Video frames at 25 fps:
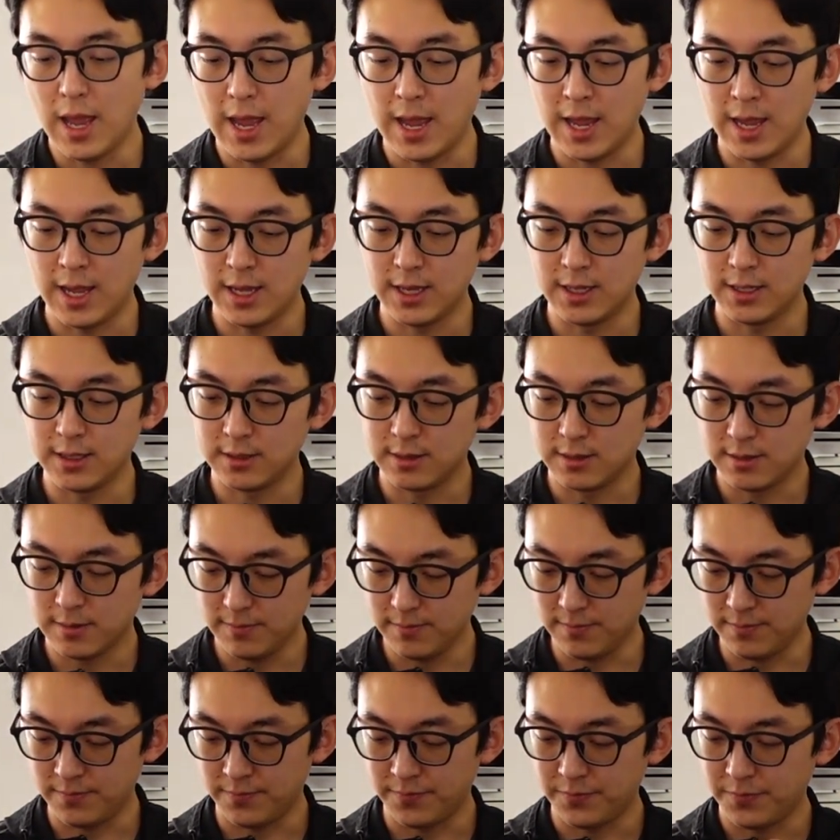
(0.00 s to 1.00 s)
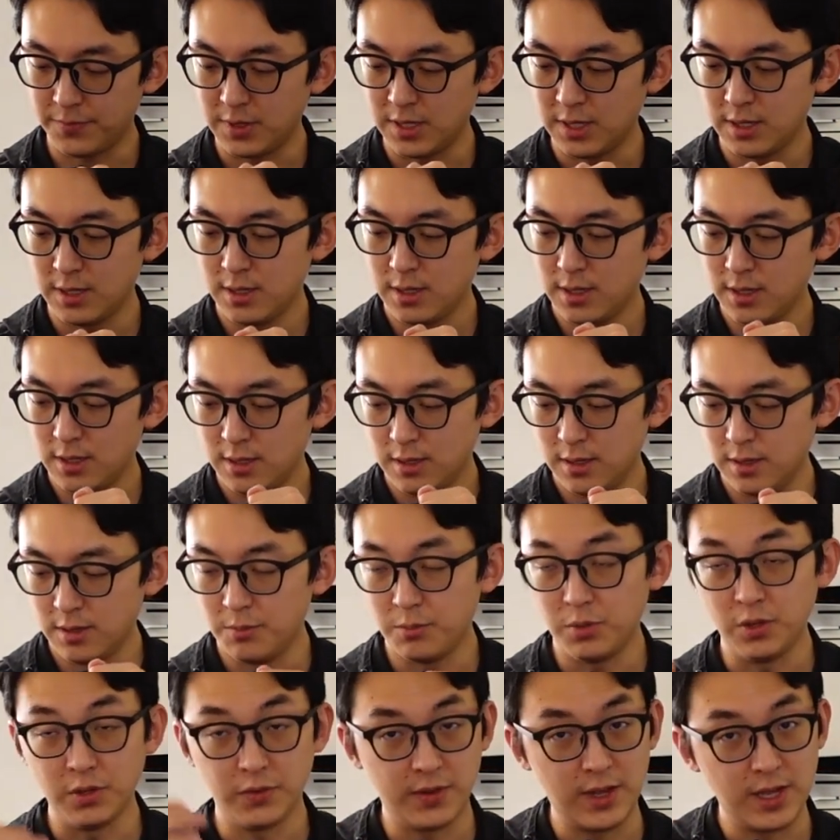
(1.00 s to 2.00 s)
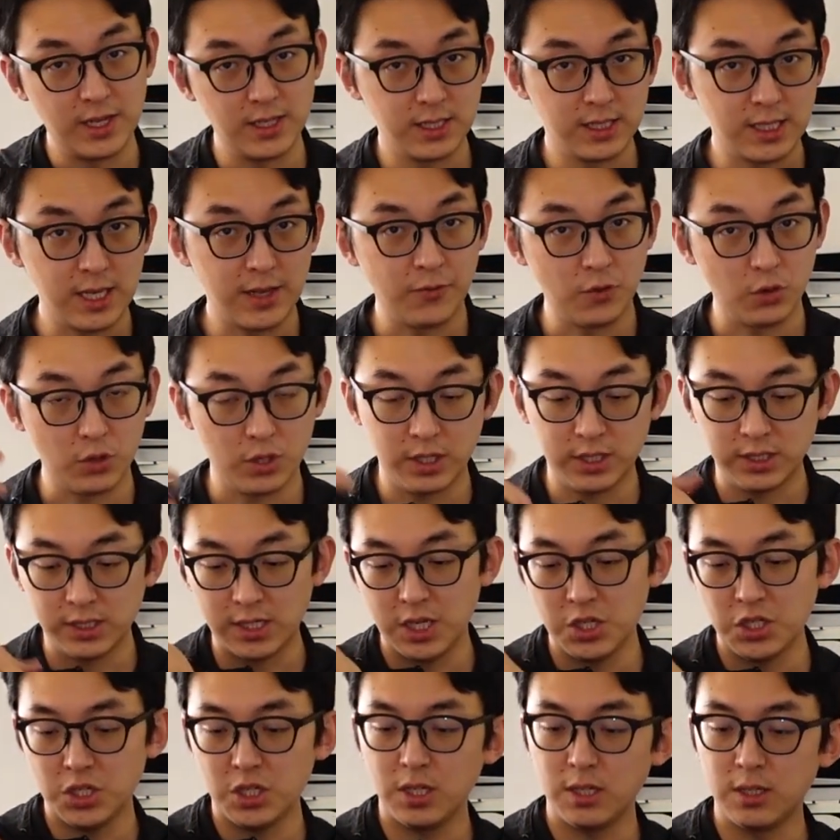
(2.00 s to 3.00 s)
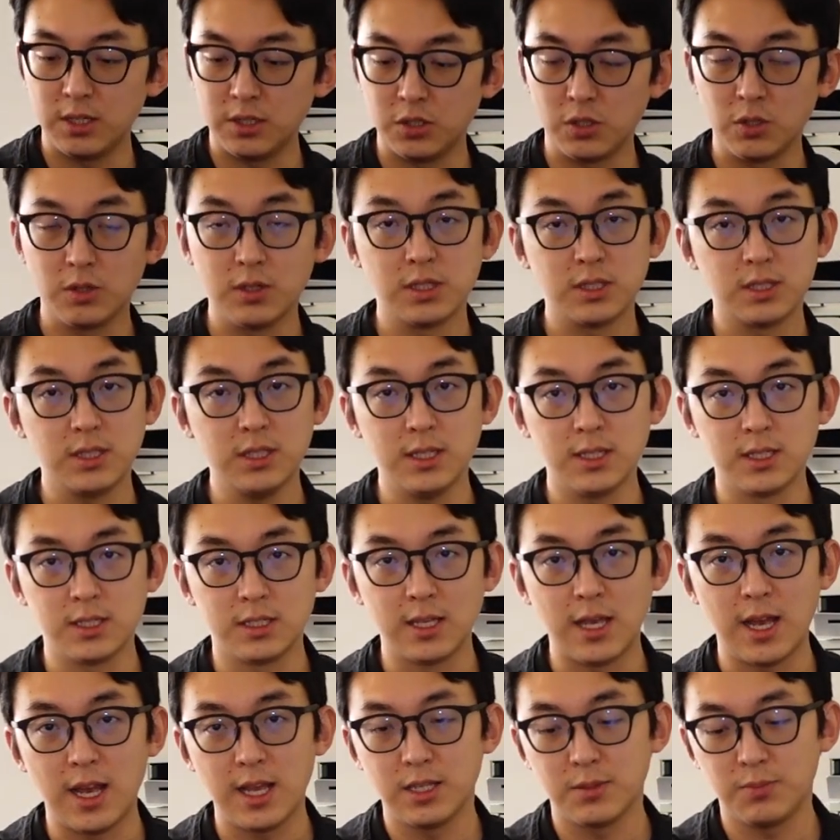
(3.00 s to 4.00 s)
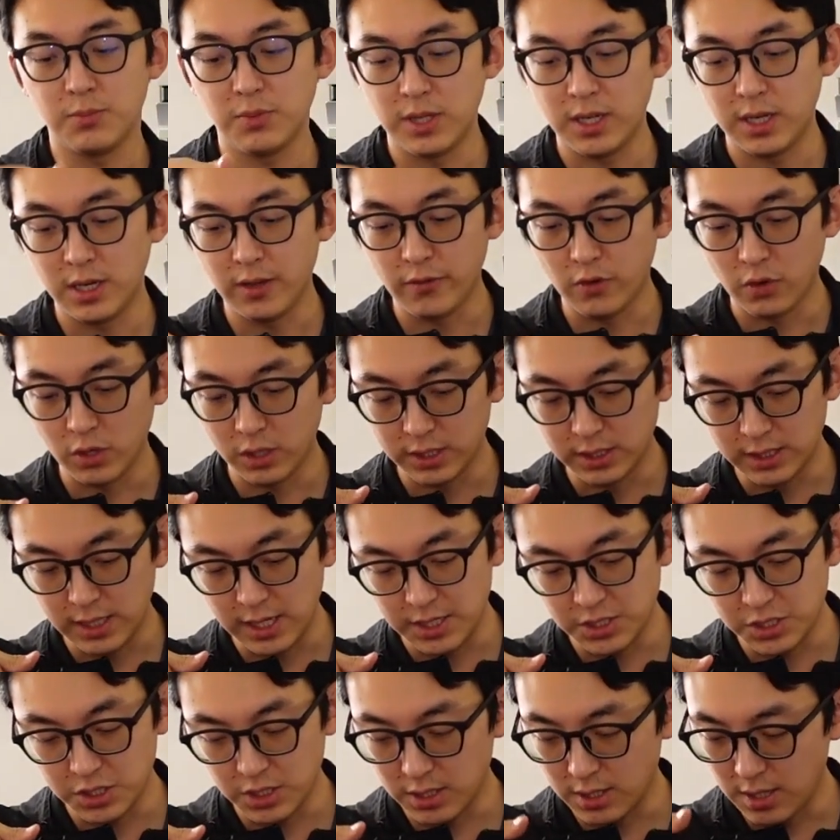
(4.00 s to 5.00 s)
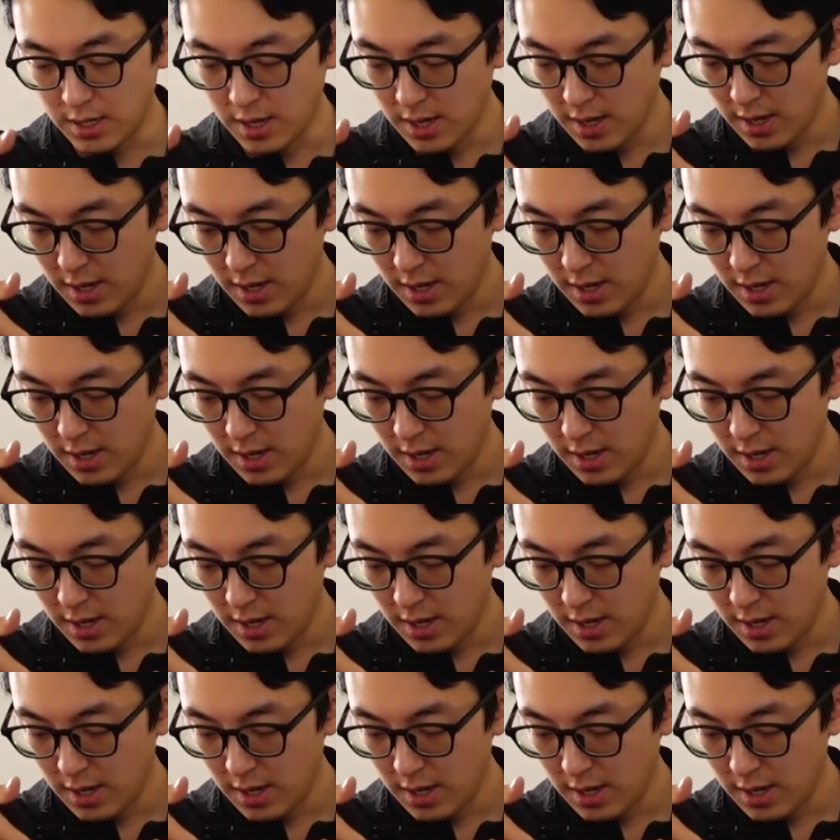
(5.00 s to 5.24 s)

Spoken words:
And briefcases have organization, and so does this. It has plenty of organization.